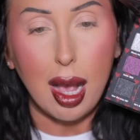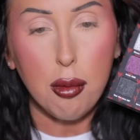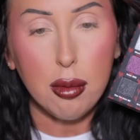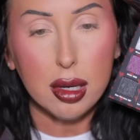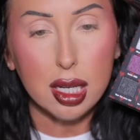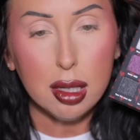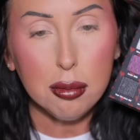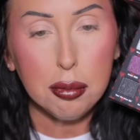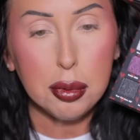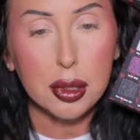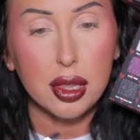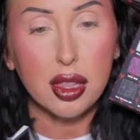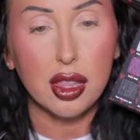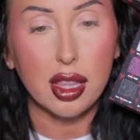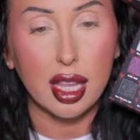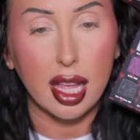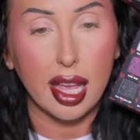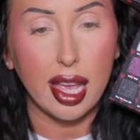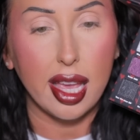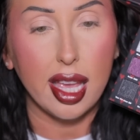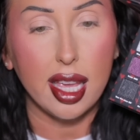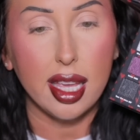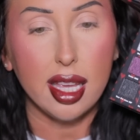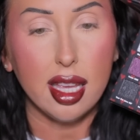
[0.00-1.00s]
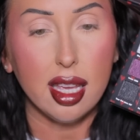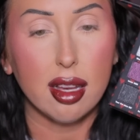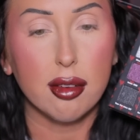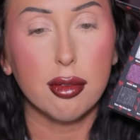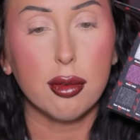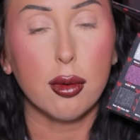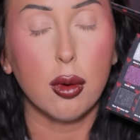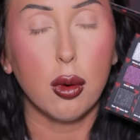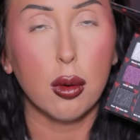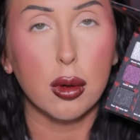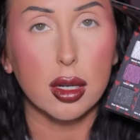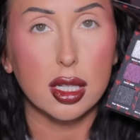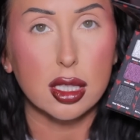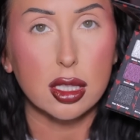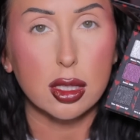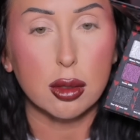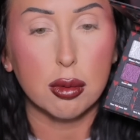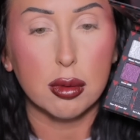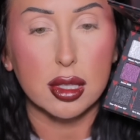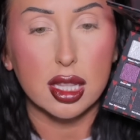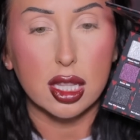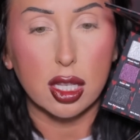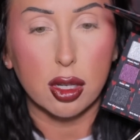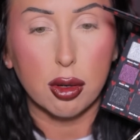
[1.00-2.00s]
I want to play, of course,
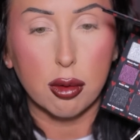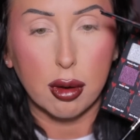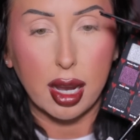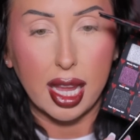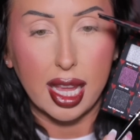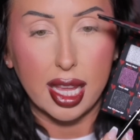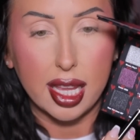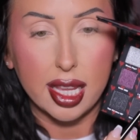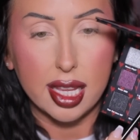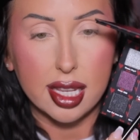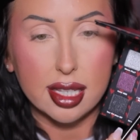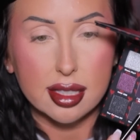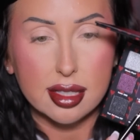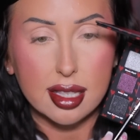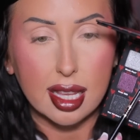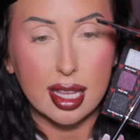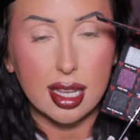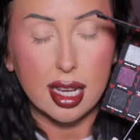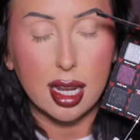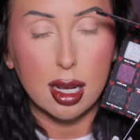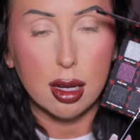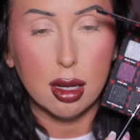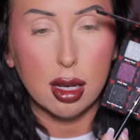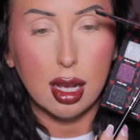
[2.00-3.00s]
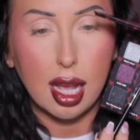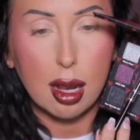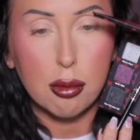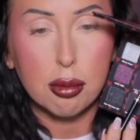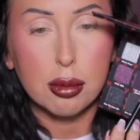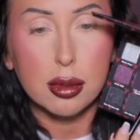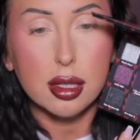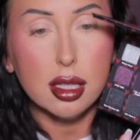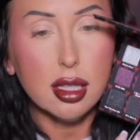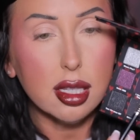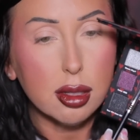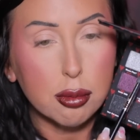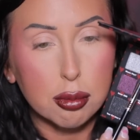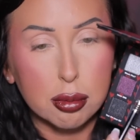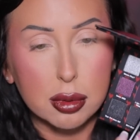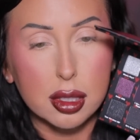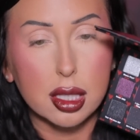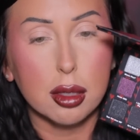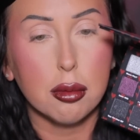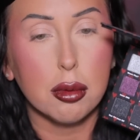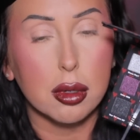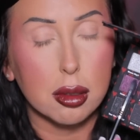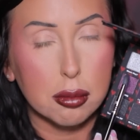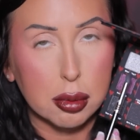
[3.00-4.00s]
with the grays, and I really,
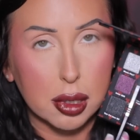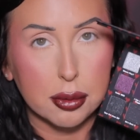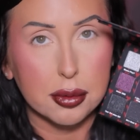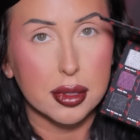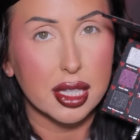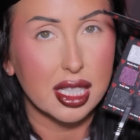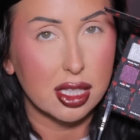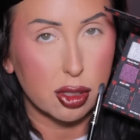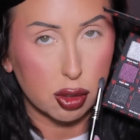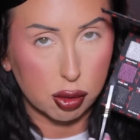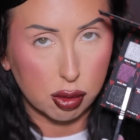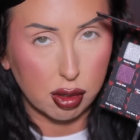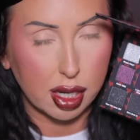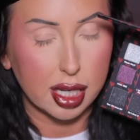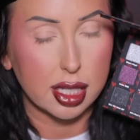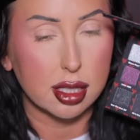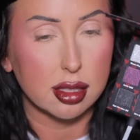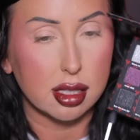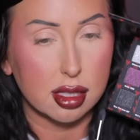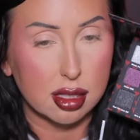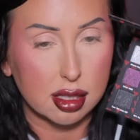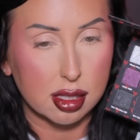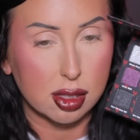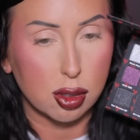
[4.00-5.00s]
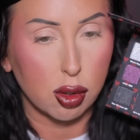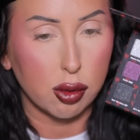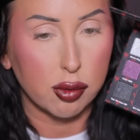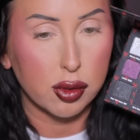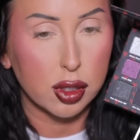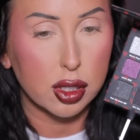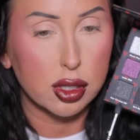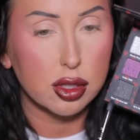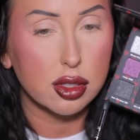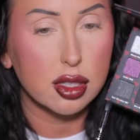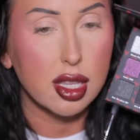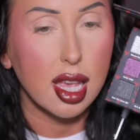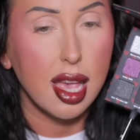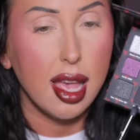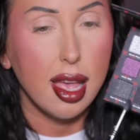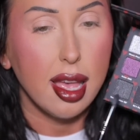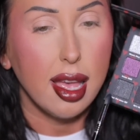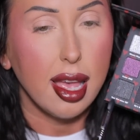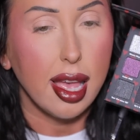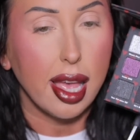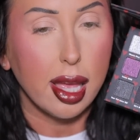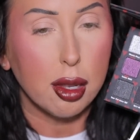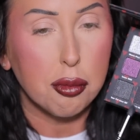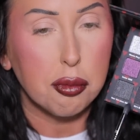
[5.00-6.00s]
really want to play with these grays and silvers
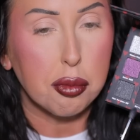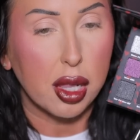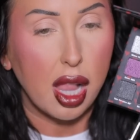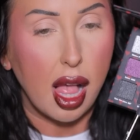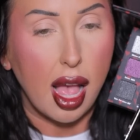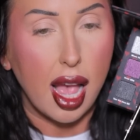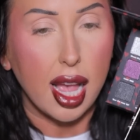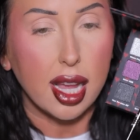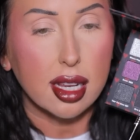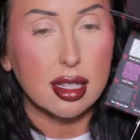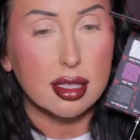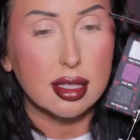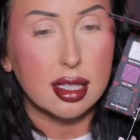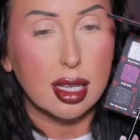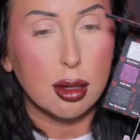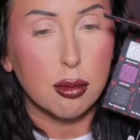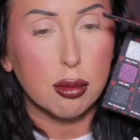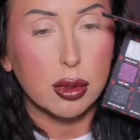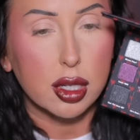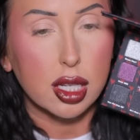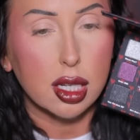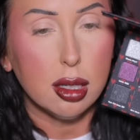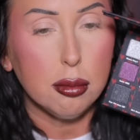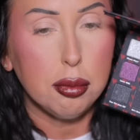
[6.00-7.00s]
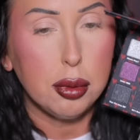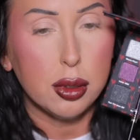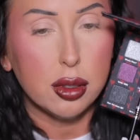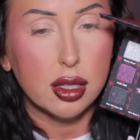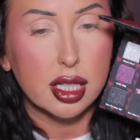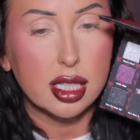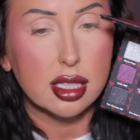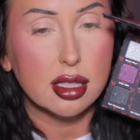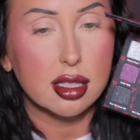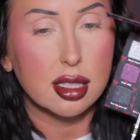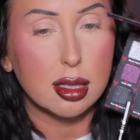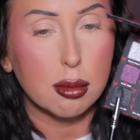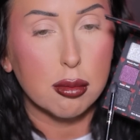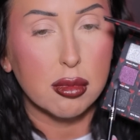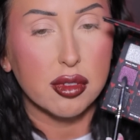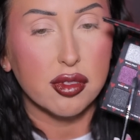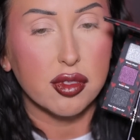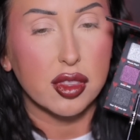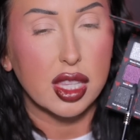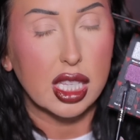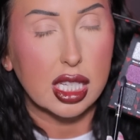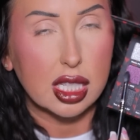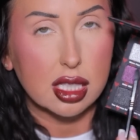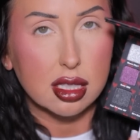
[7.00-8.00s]
and blacks, and we're going to pull in some
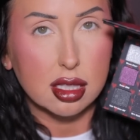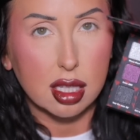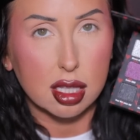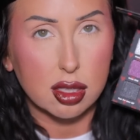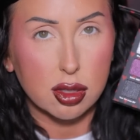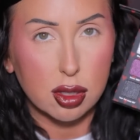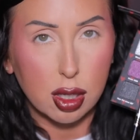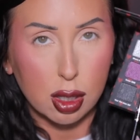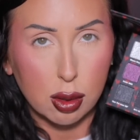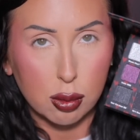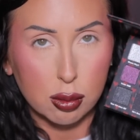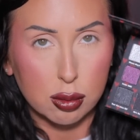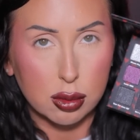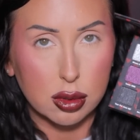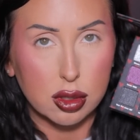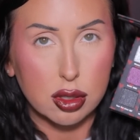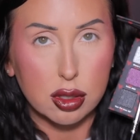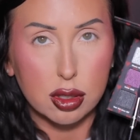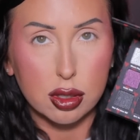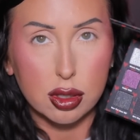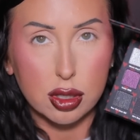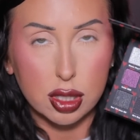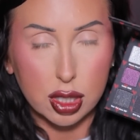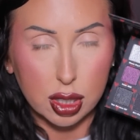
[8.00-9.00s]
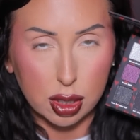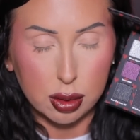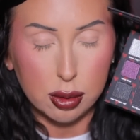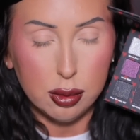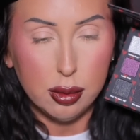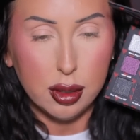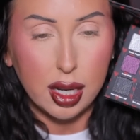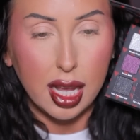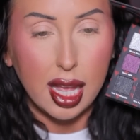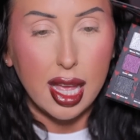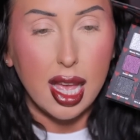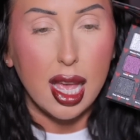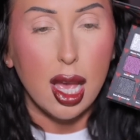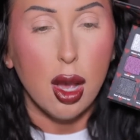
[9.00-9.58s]
of these tones too.